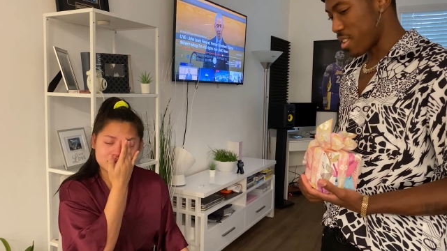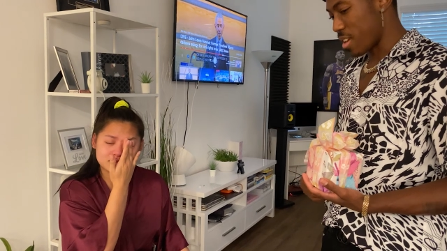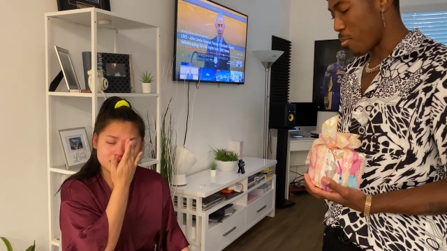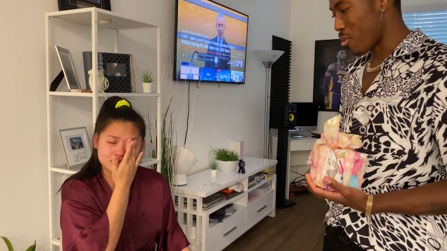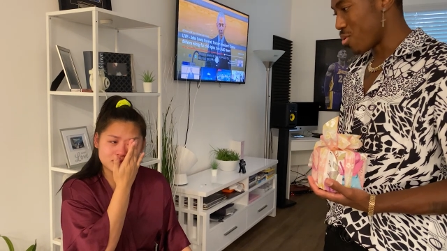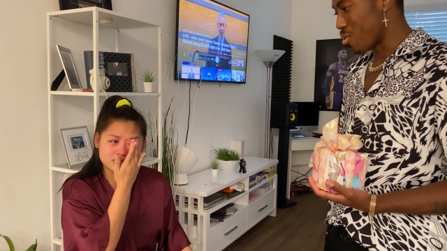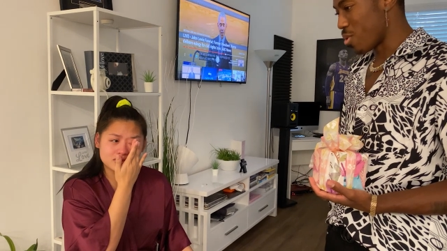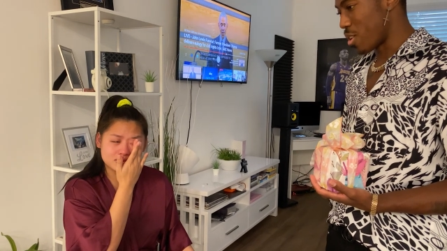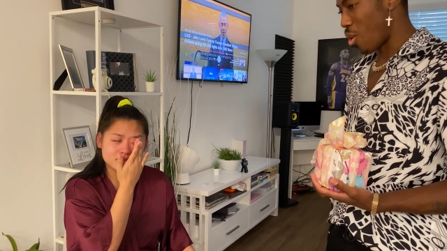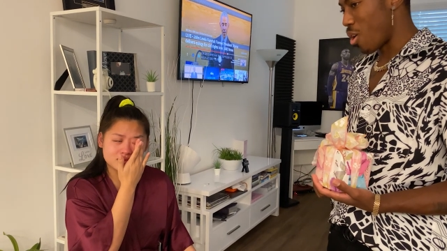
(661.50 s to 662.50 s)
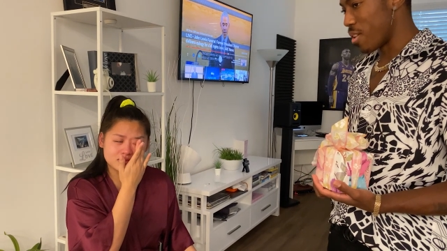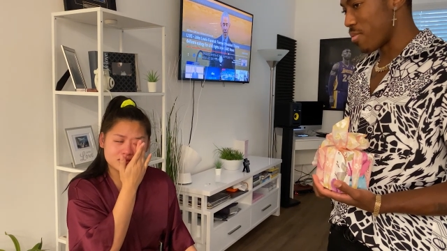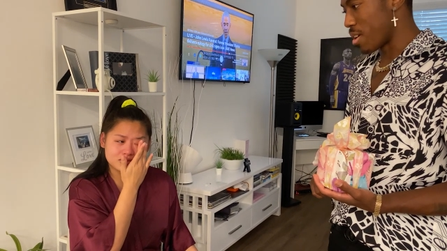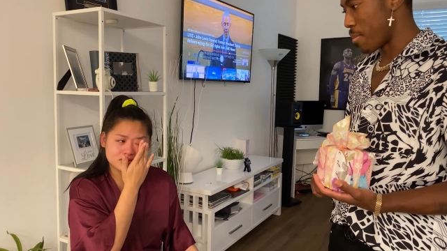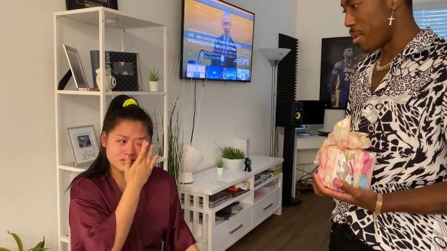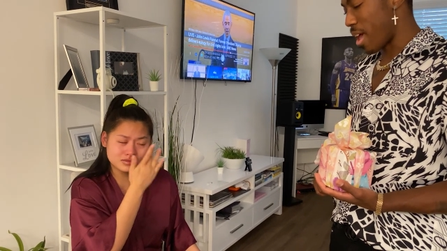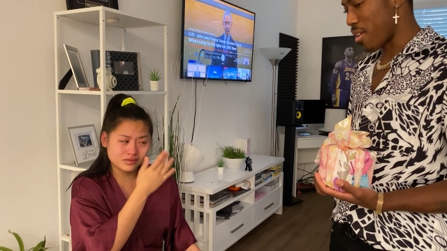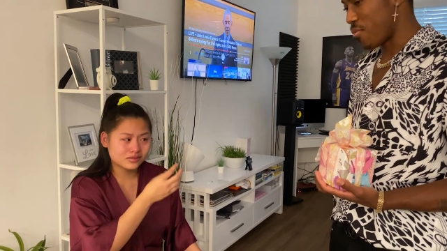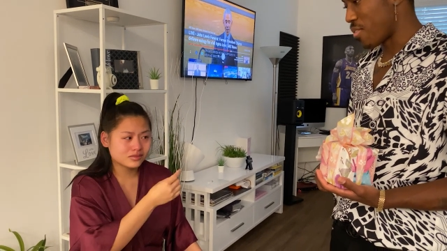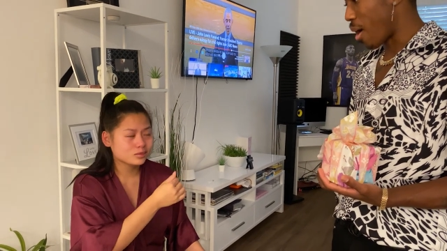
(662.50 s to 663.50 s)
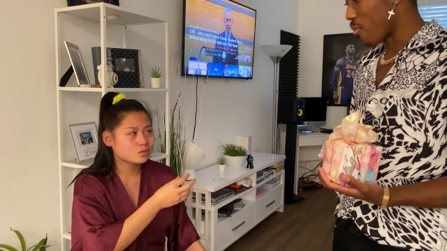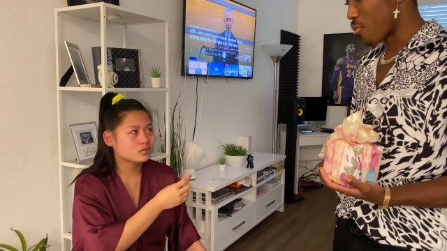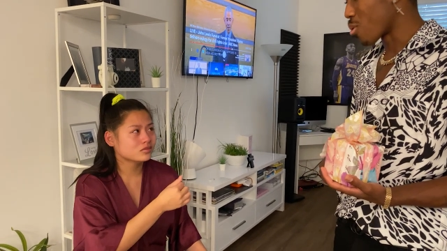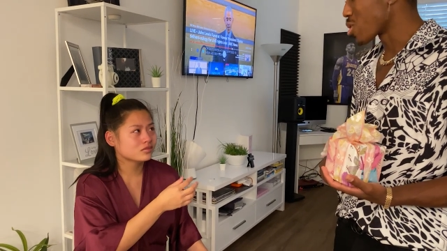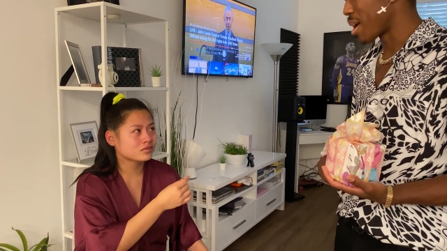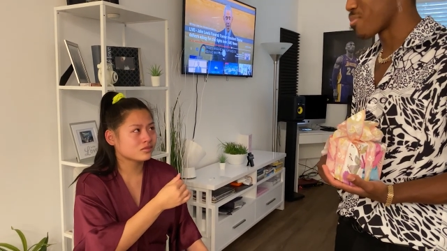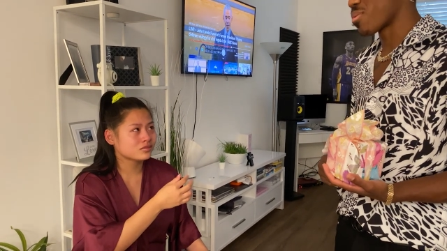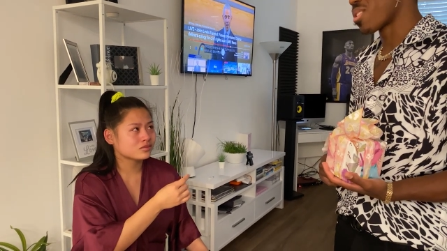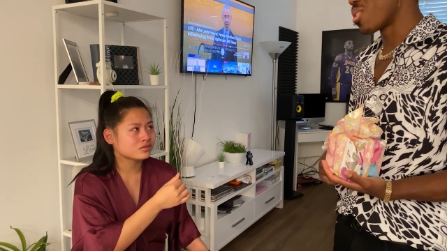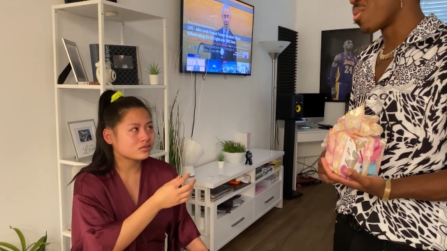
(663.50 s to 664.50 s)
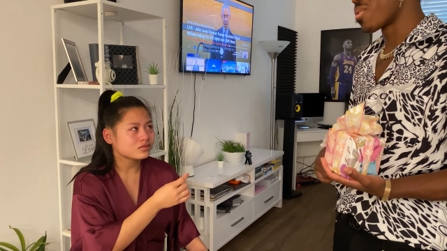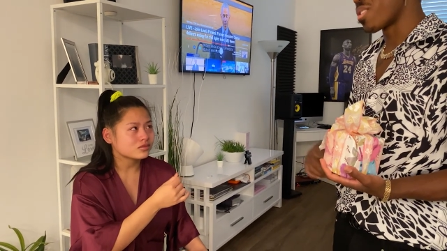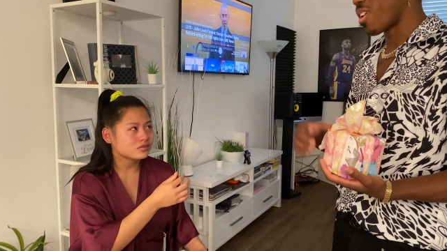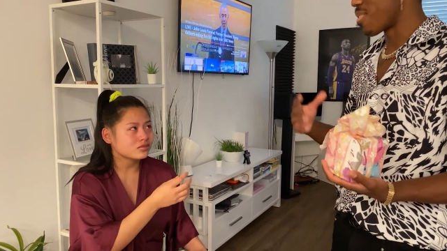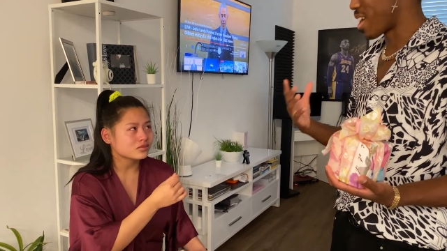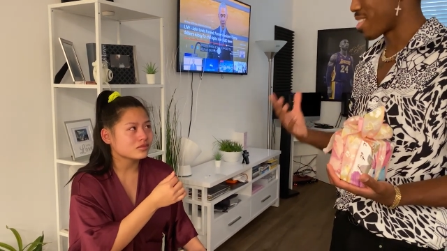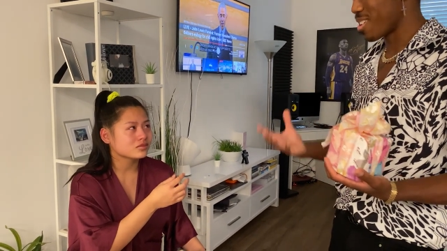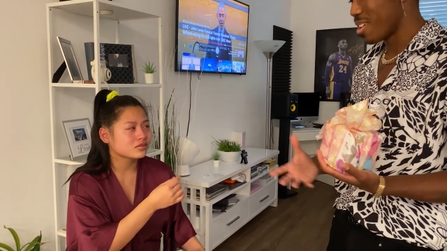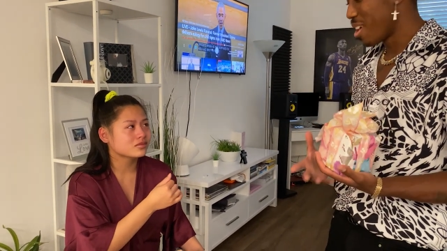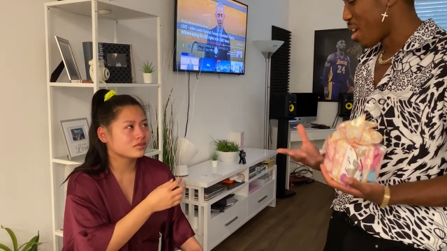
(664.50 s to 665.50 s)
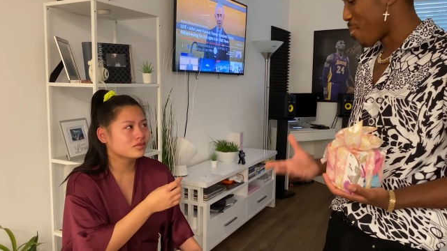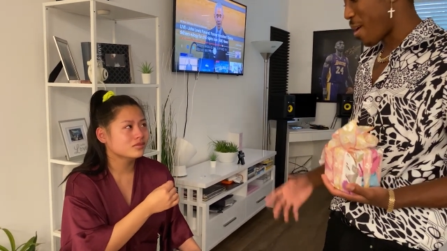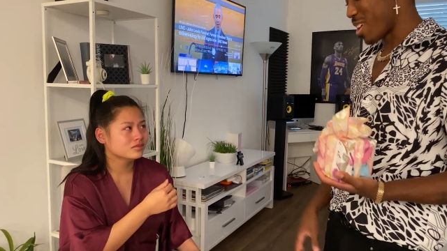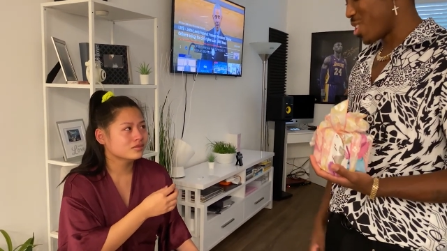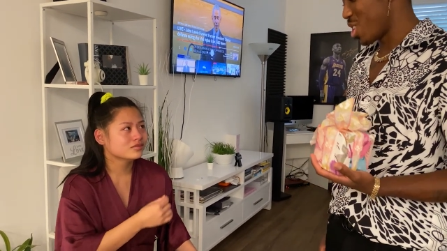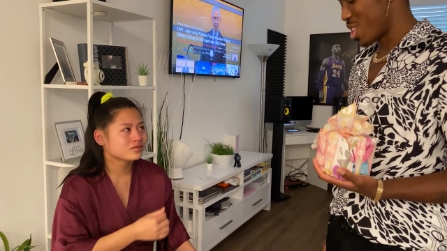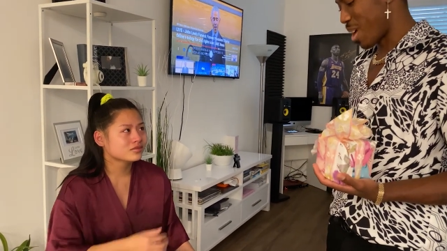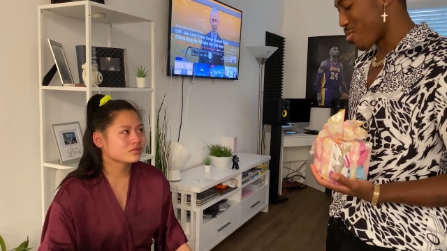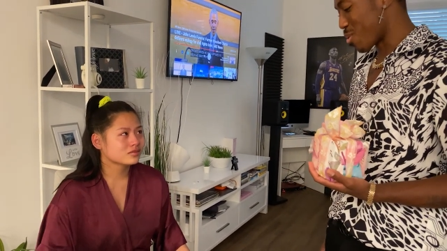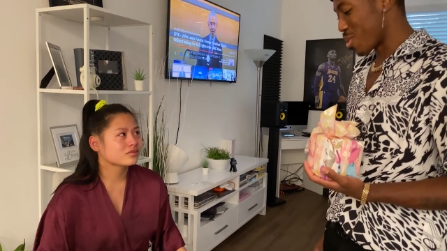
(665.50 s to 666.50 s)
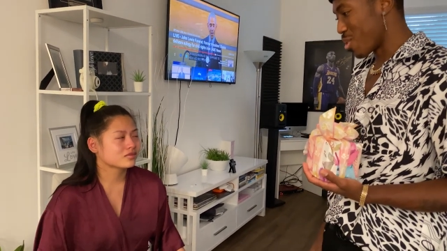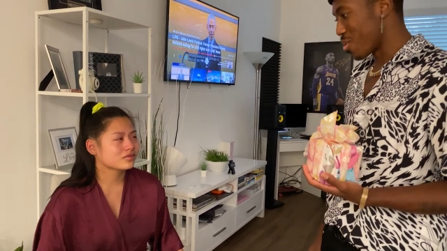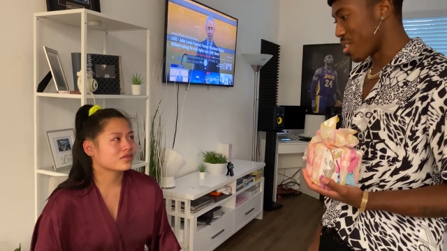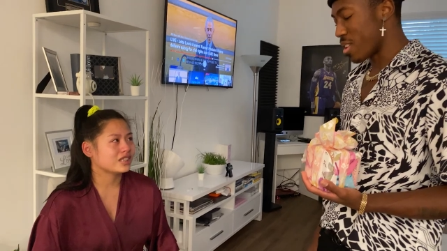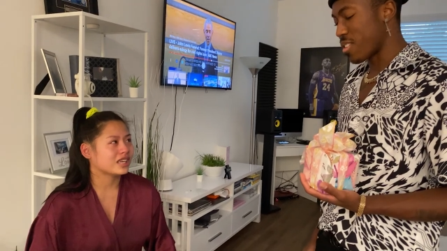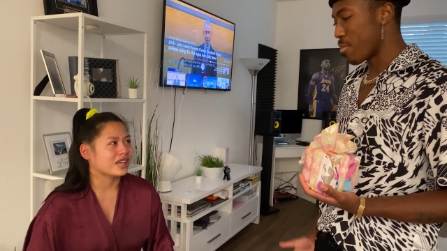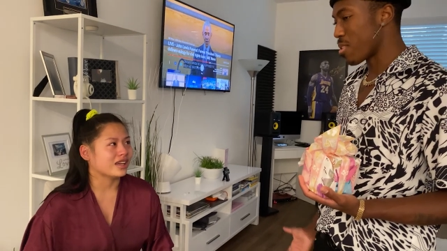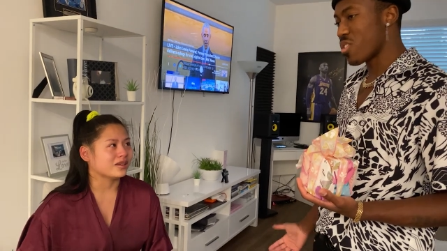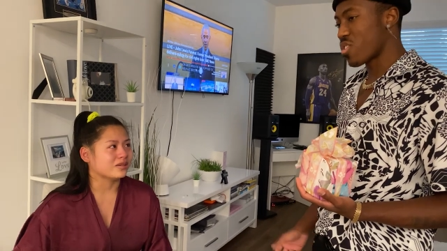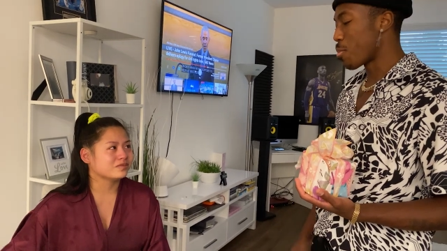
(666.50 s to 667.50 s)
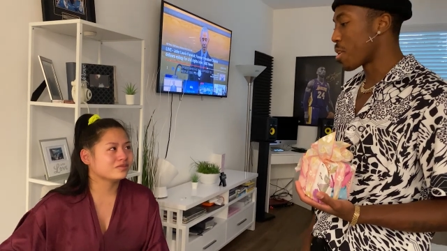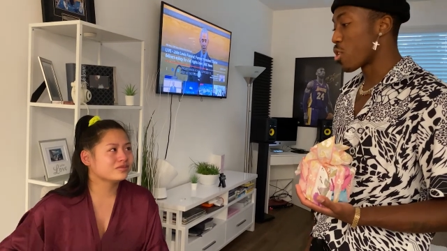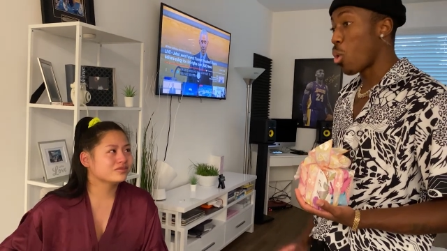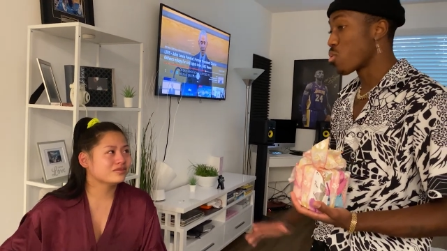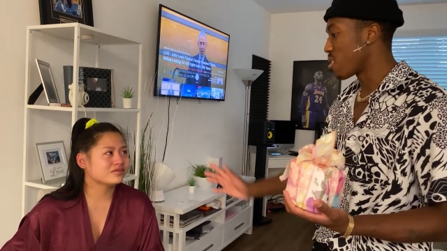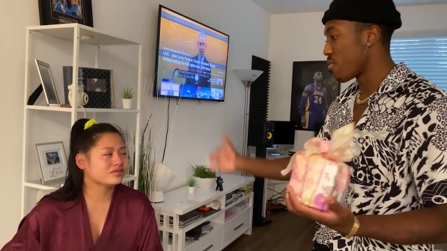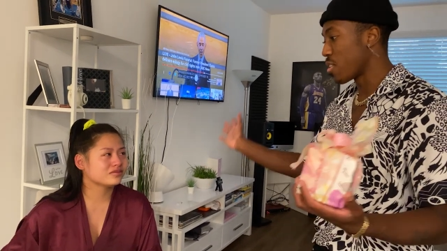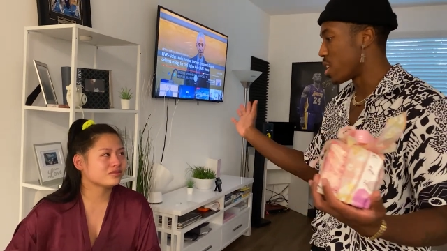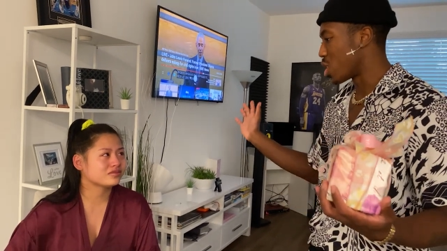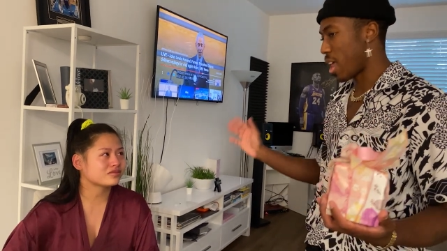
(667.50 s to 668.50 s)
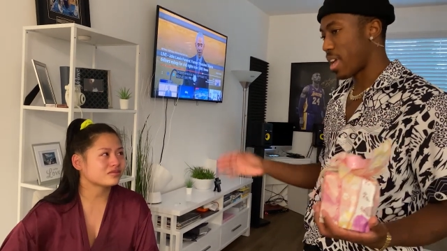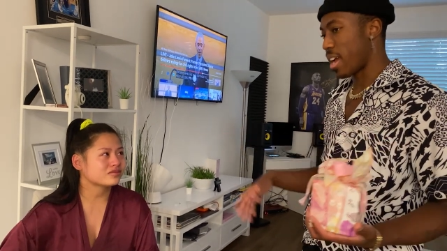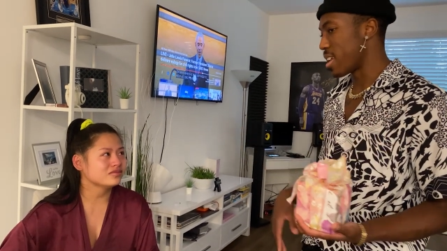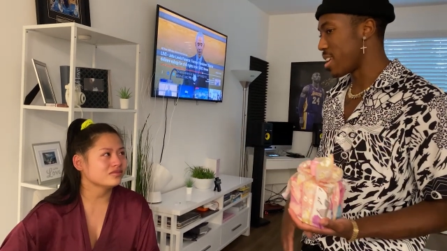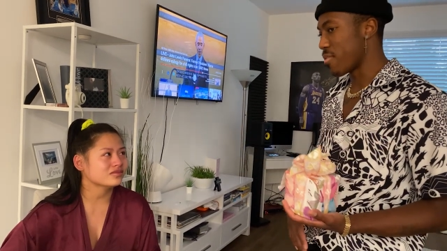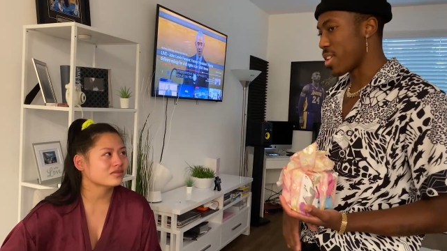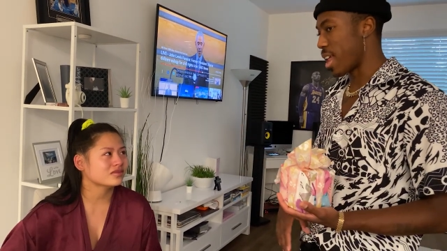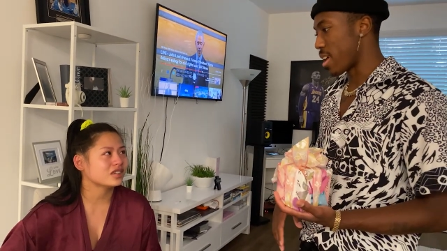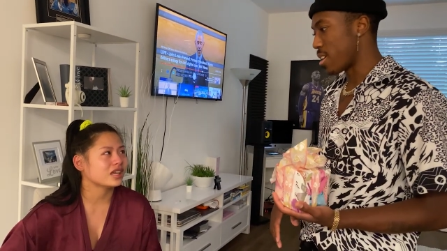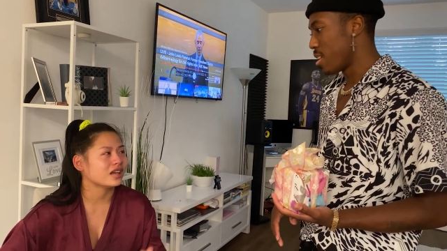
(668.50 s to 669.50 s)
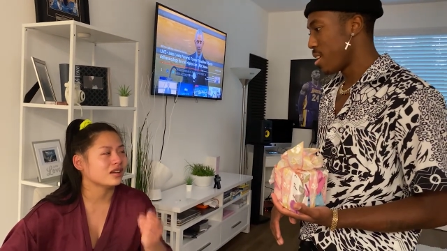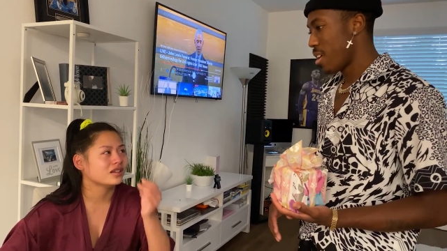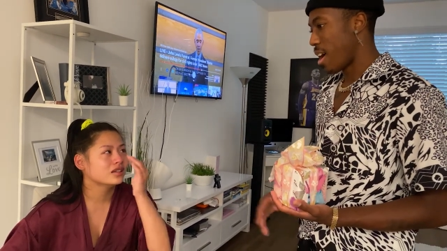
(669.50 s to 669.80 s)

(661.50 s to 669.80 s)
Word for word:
Speaker 1: it up on Google and all of the like floral shops were closed and all of like the packaging shops were closed and yeah. something just told me to go to the village. Like I didn't even like, yeah.